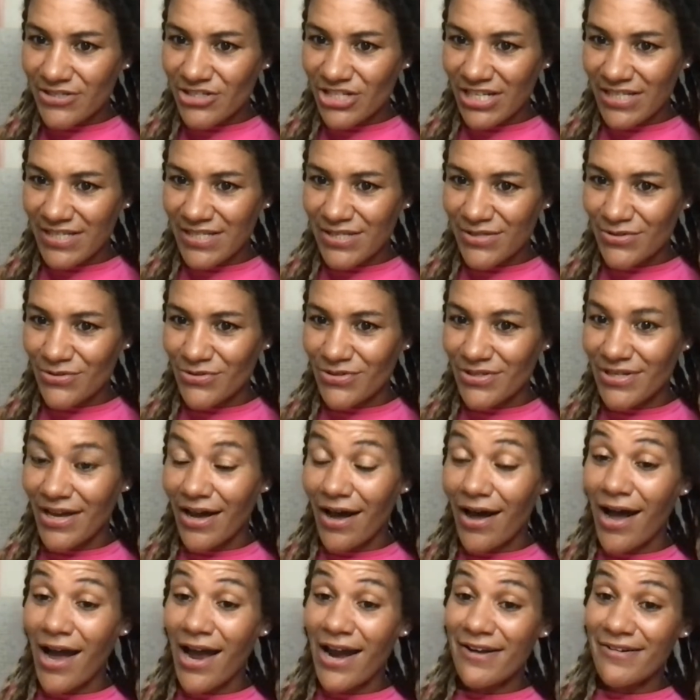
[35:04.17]
Chat soon.
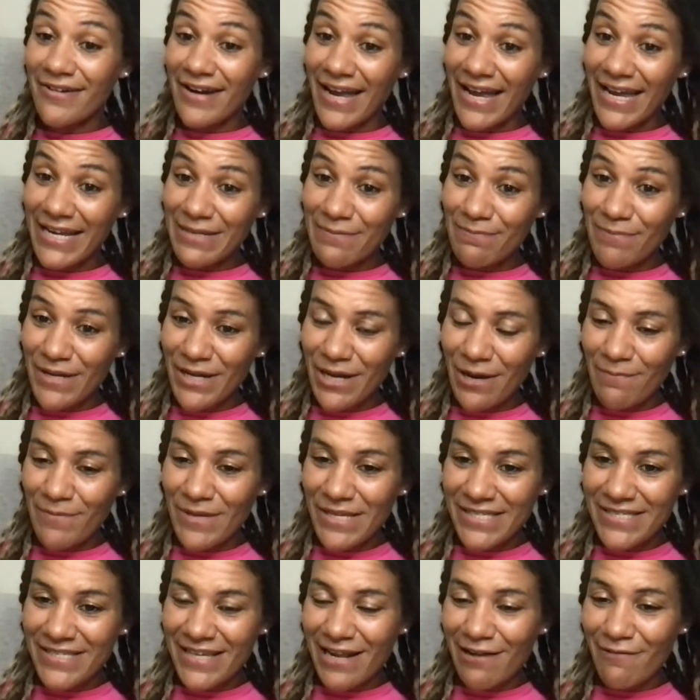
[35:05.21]
All right, pick up
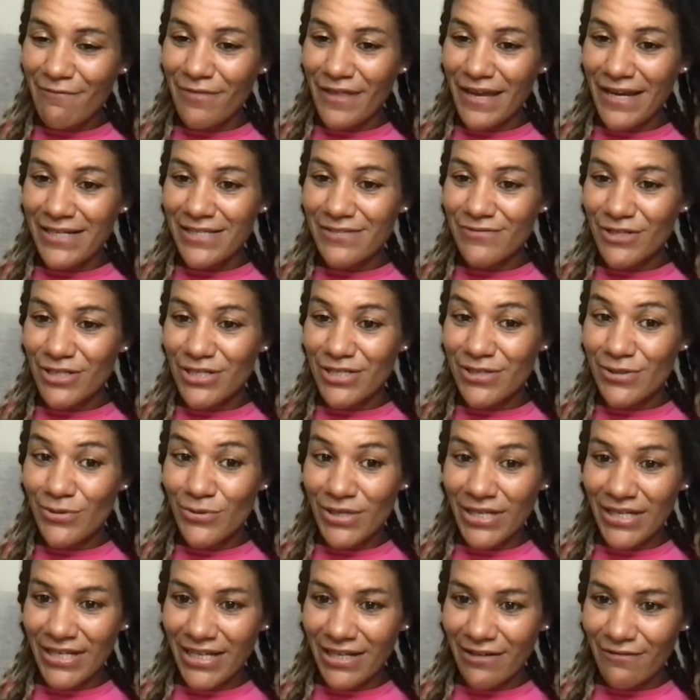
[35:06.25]
yourself. Thanks for
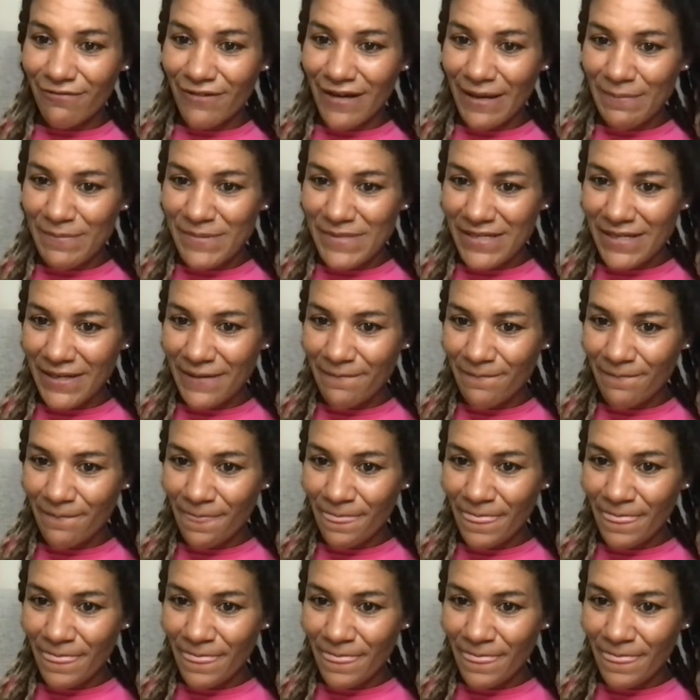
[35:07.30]
tuning in, Fapsy.